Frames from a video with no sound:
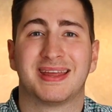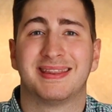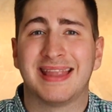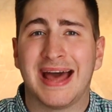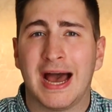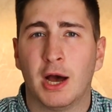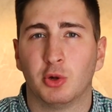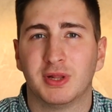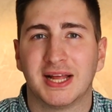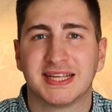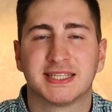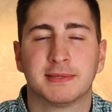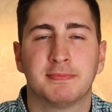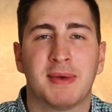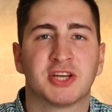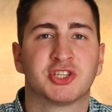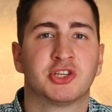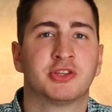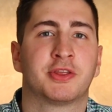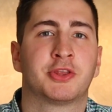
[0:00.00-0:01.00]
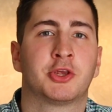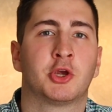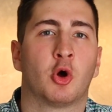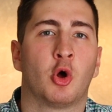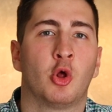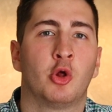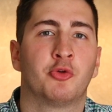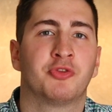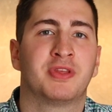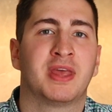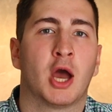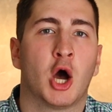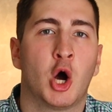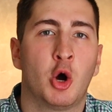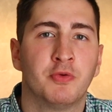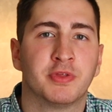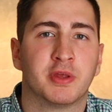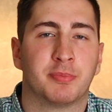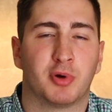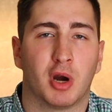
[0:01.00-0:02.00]
Now, let's imagine that you already
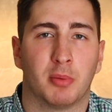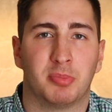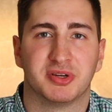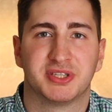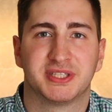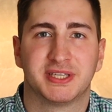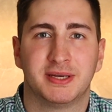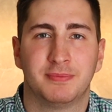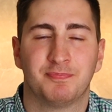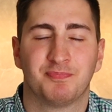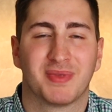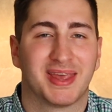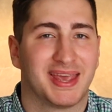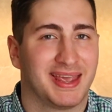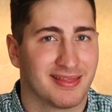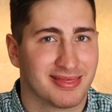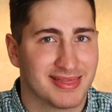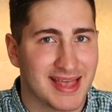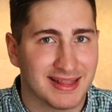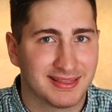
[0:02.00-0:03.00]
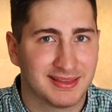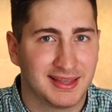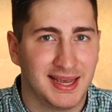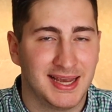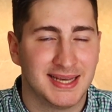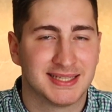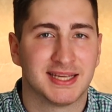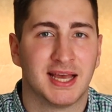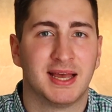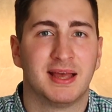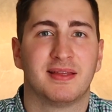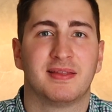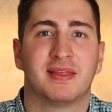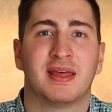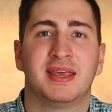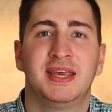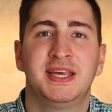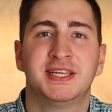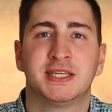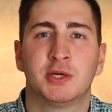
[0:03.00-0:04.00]
own the property. In that case,
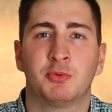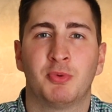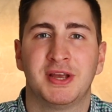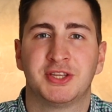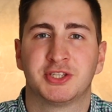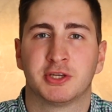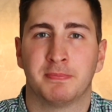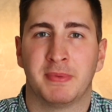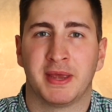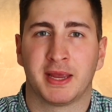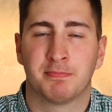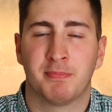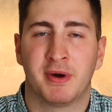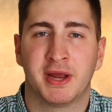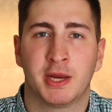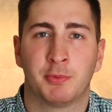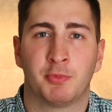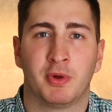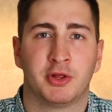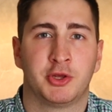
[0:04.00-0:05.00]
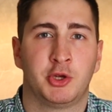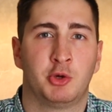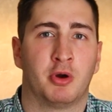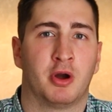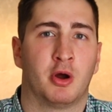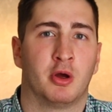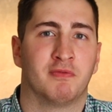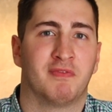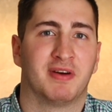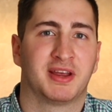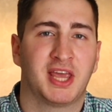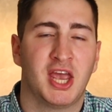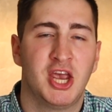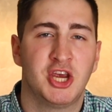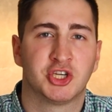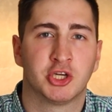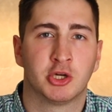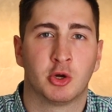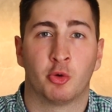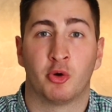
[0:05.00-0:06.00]
the easy way to make money while you are on
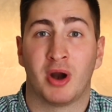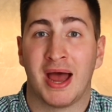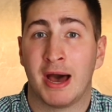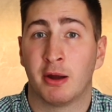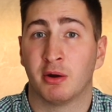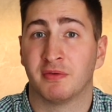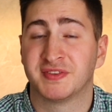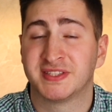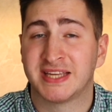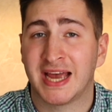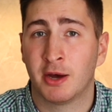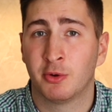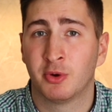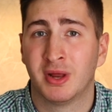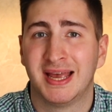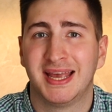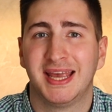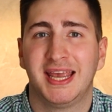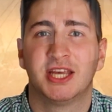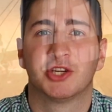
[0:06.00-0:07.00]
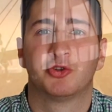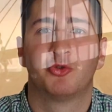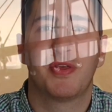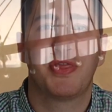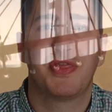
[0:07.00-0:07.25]
vacation or out of town is